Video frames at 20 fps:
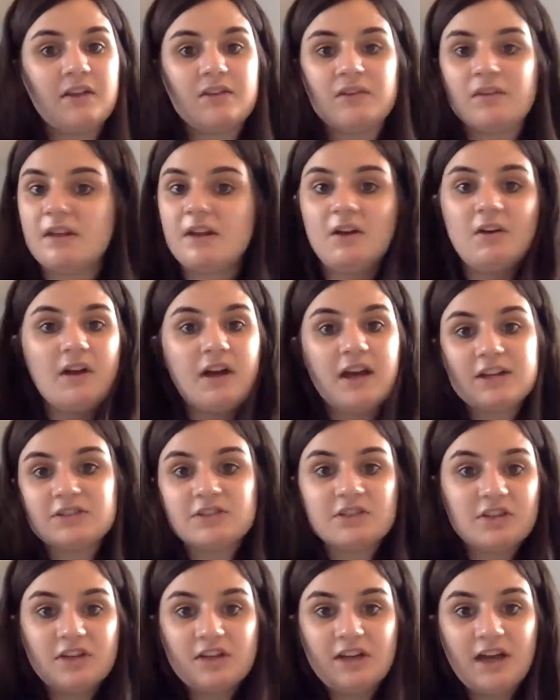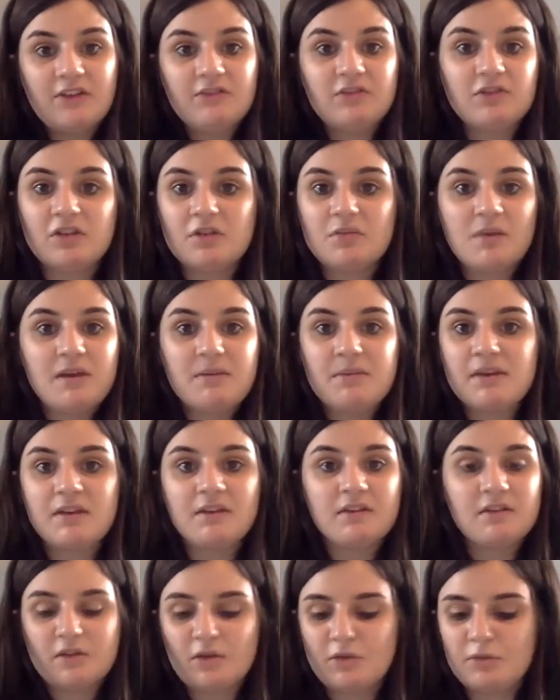So they don't actually look after their
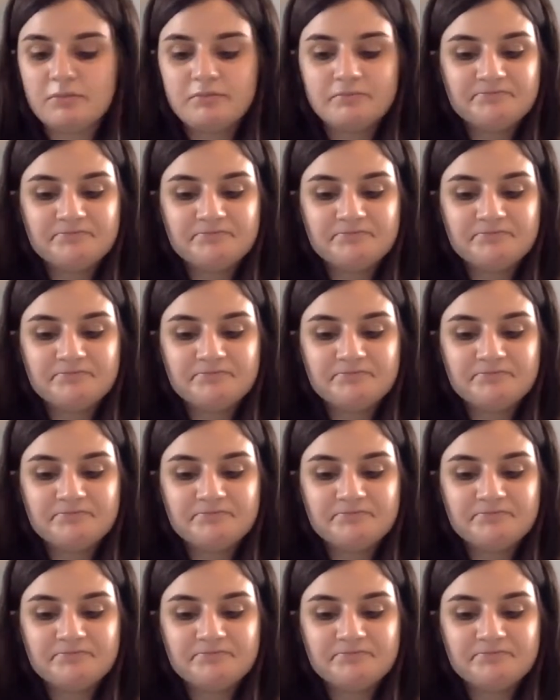babies. Nope.